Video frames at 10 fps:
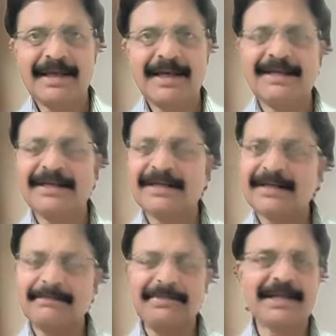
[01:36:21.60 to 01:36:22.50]
And
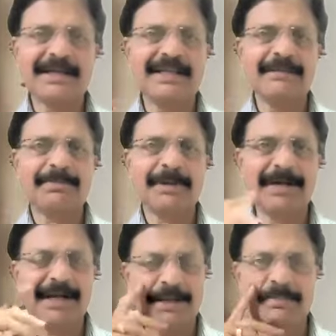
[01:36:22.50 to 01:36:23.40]
immediately the
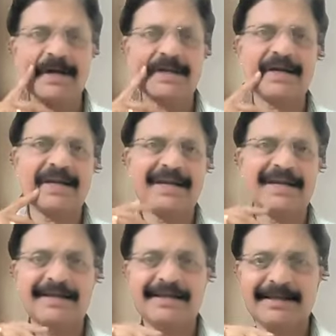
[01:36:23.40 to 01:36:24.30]
pulmonary edema
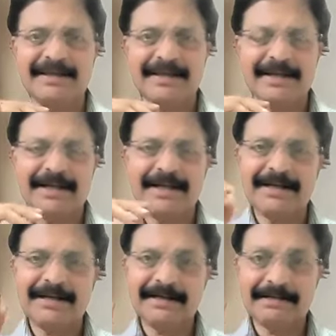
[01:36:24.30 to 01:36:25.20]
occurring.
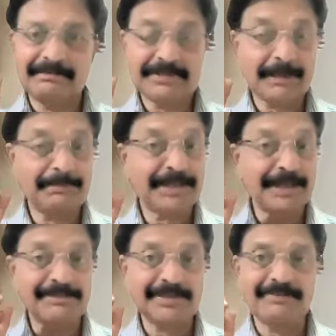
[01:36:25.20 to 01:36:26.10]
And
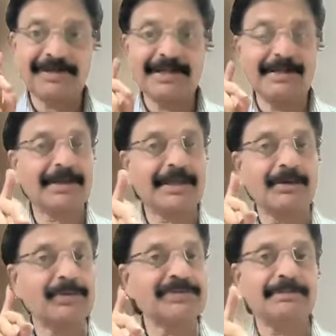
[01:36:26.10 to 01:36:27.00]
sometimes even you
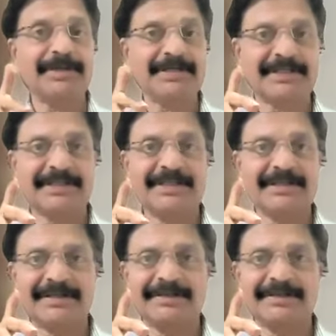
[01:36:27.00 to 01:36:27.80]
can lose the patient.